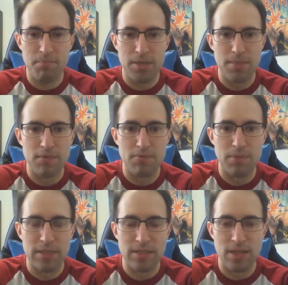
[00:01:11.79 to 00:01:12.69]
people have
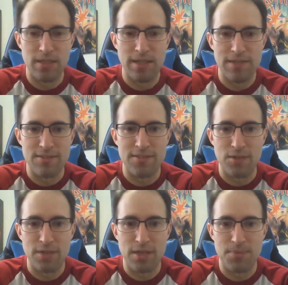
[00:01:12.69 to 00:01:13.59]
been
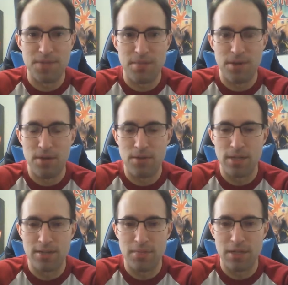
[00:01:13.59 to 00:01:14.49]
unnecessarily upset about,
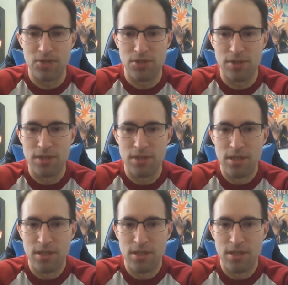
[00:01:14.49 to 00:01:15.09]
not to mention